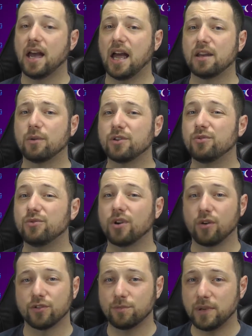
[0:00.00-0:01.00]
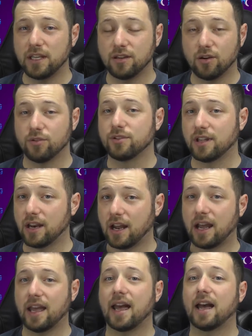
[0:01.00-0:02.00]
Anyone who knows me knows that
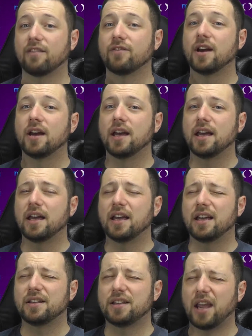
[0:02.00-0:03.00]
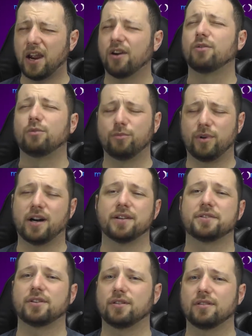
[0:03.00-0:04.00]
I have terrible
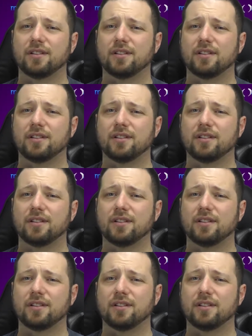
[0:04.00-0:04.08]
posture.